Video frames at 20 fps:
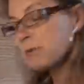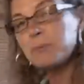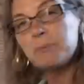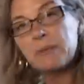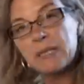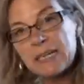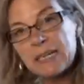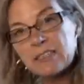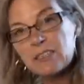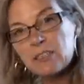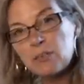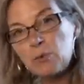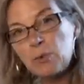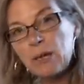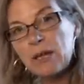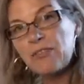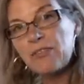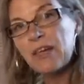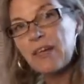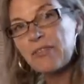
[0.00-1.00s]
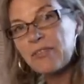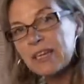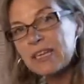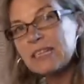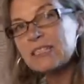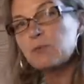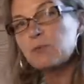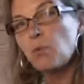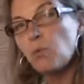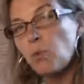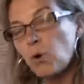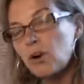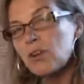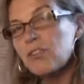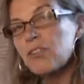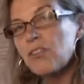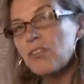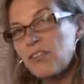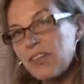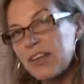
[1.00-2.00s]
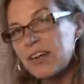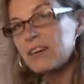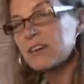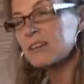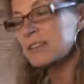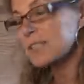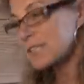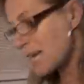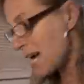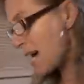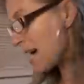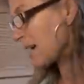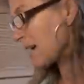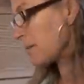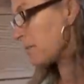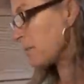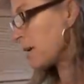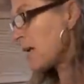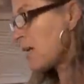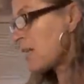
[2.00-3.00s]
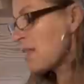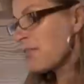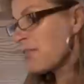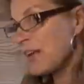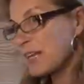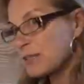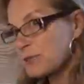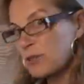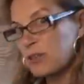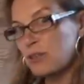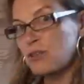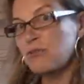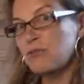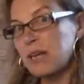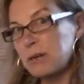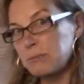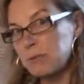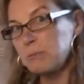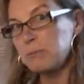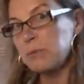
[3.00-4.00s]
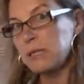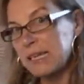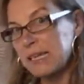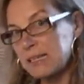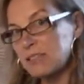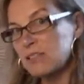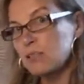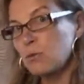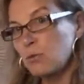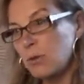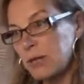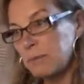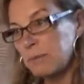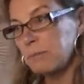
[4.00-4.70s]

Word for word: plan to win, that it's worth their time. That's what a credible plan to win